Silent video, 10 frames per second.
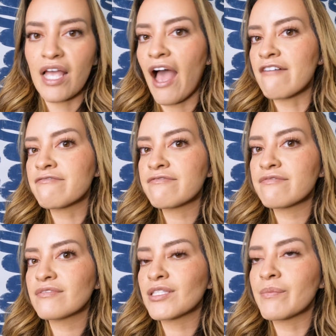to have
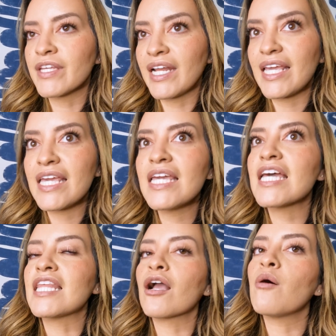something to
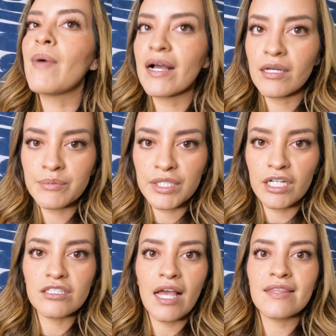eat and then go back
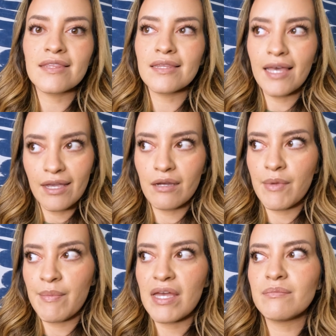upstairs and lay on
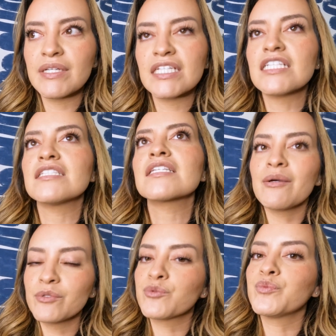my bed because
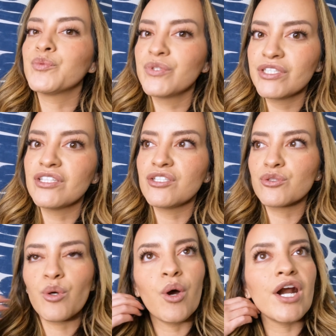I was really
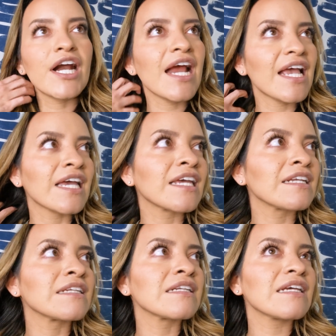sore
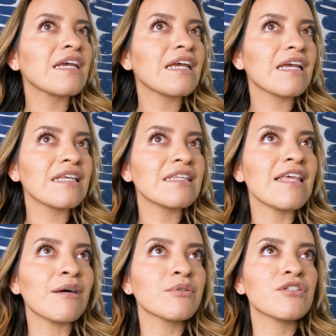and
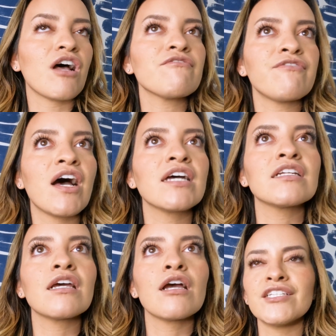that was not
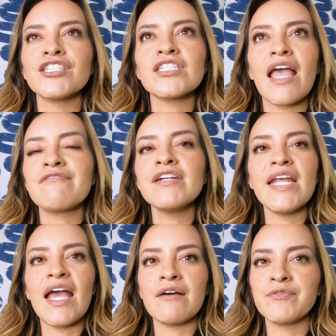fun. And just every
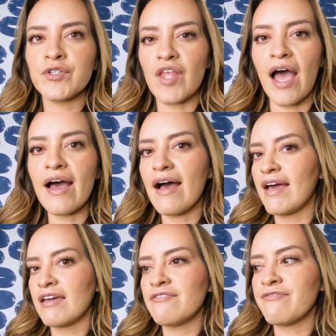day after that,
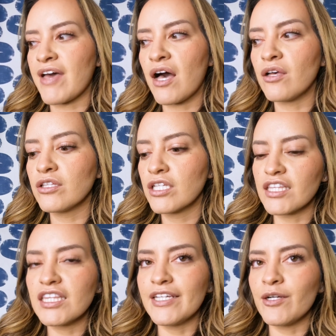I have felt a
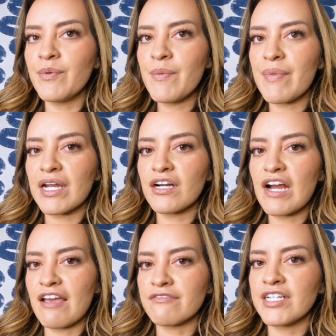little bit better
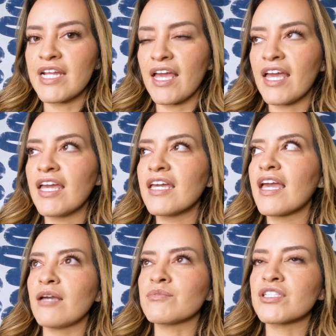every
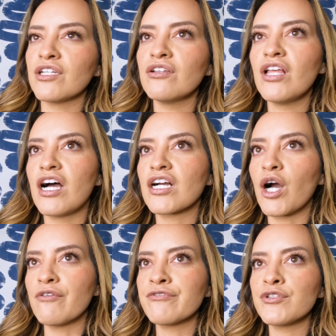day. I'm still
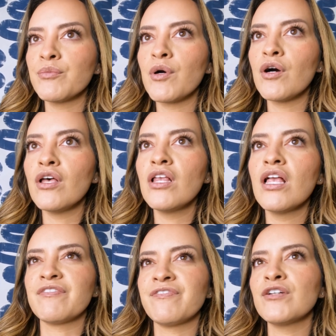uncomfortable.
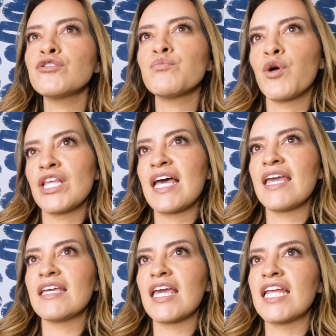It feels more
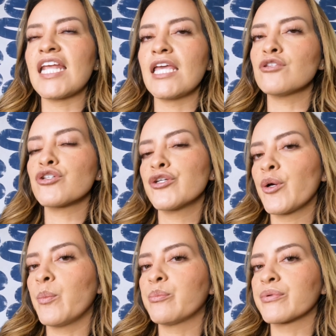like an
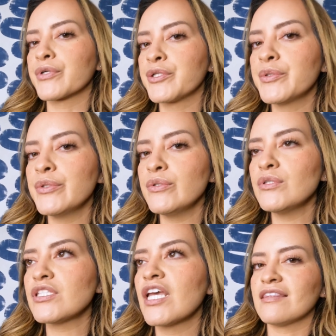internal
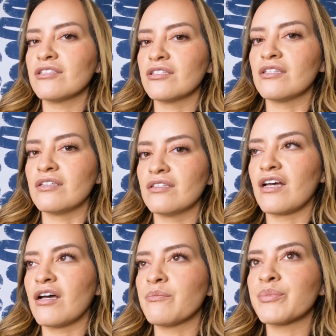bruise at the
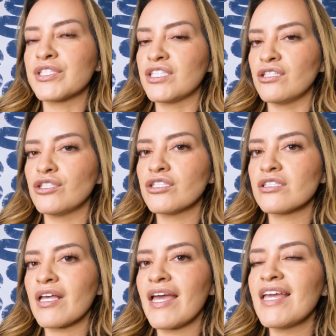procedure
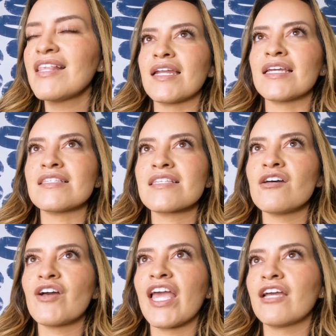site. And I
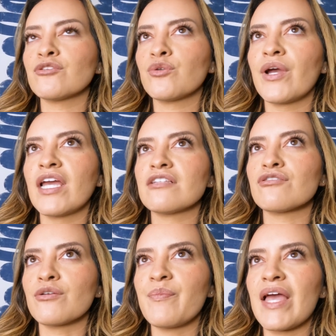still can't
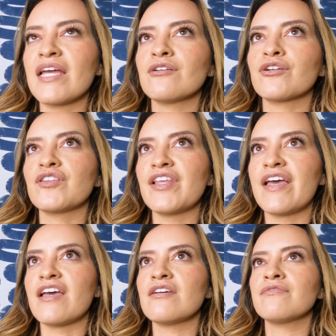twist or bend or
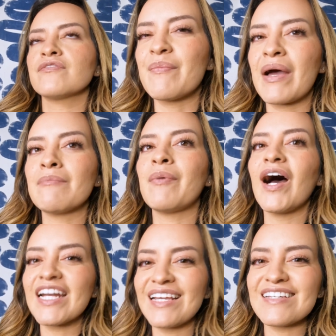lift, but my
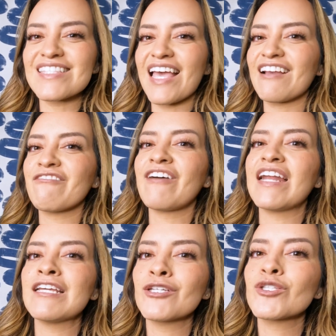body is like
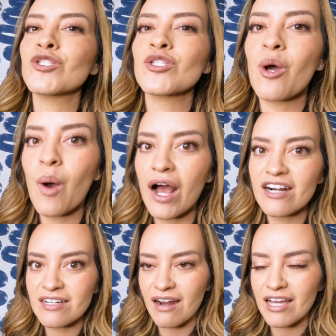fighting so
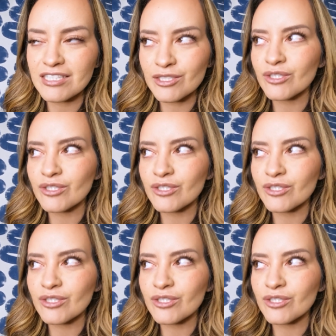hard not